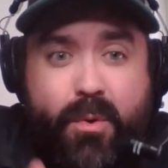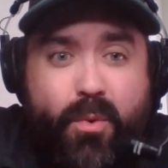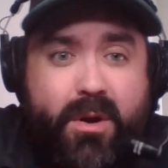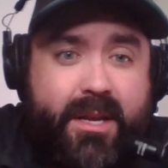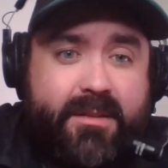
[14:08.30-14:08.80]
and
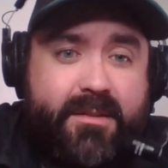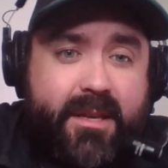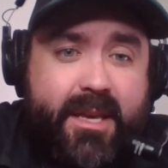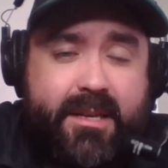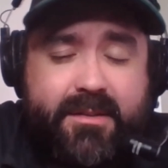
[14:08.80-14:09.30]
one against the
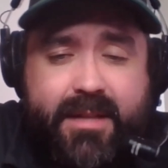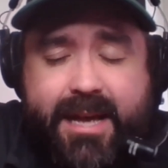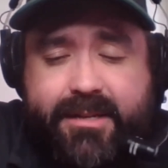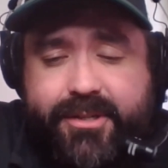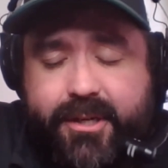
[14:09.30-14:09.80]
Kings
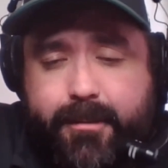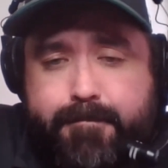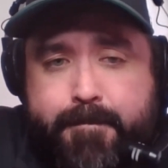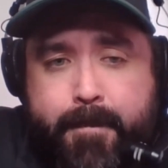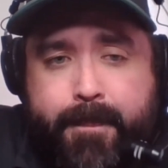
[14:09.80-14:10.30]
last year,
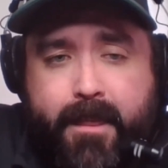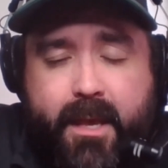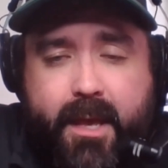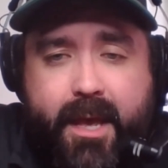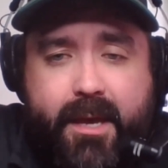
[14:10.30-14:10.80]

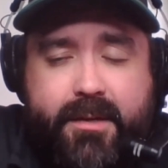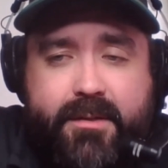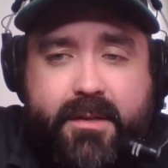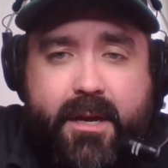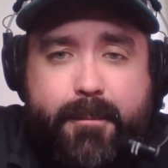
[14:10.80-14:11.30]

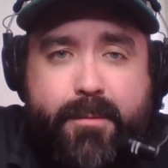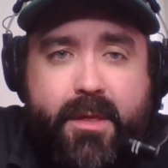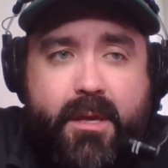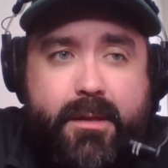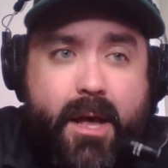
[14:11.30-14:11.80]
and um,
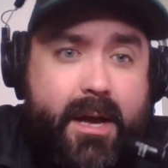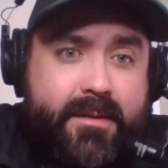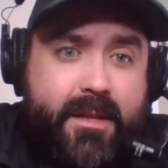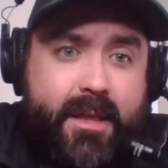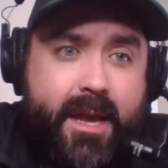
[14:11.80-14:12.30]
the
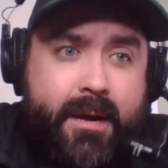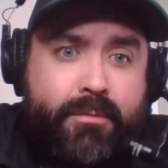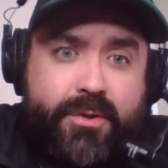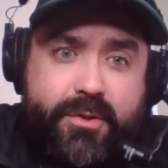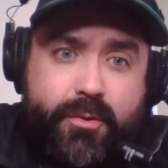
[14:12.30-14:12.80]
loss that they had
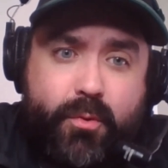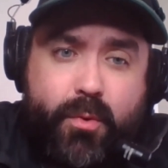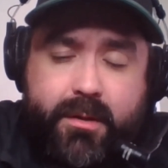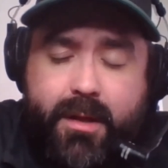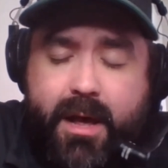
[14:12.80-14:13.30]
was a two to
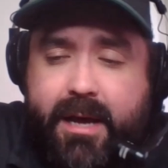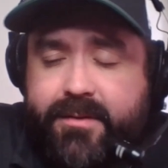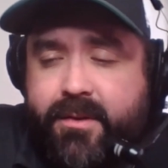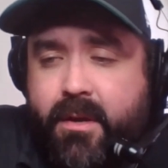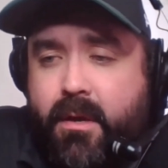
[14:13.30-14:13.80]
one
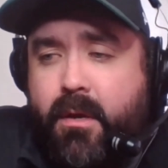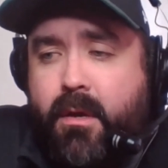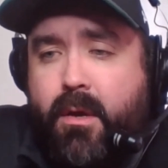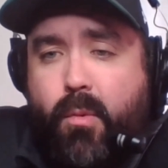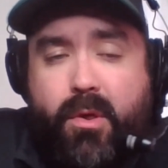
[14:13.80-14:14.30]
loss.
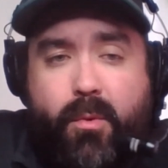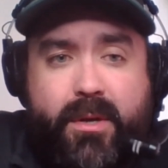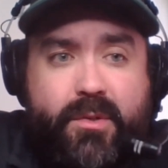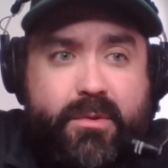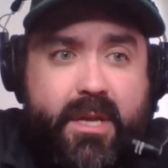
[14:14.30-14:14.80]
One of the
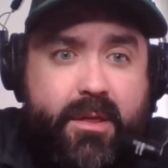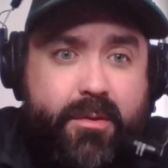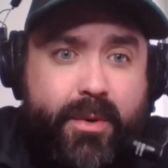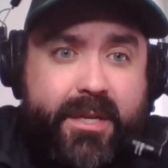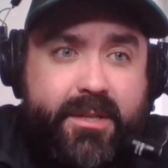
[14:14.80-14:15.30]
wins was a
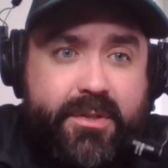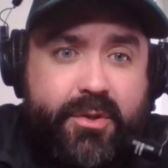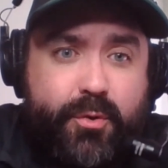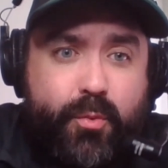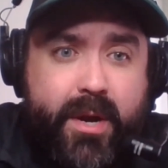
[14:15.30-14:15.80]
three to
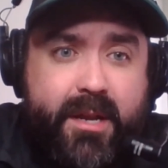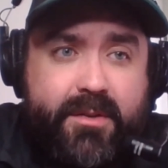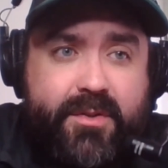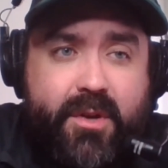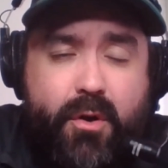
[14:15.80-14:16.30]
two win.
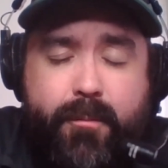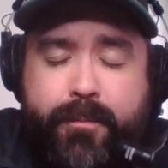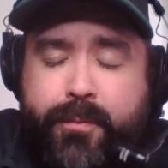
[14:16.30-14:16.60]
So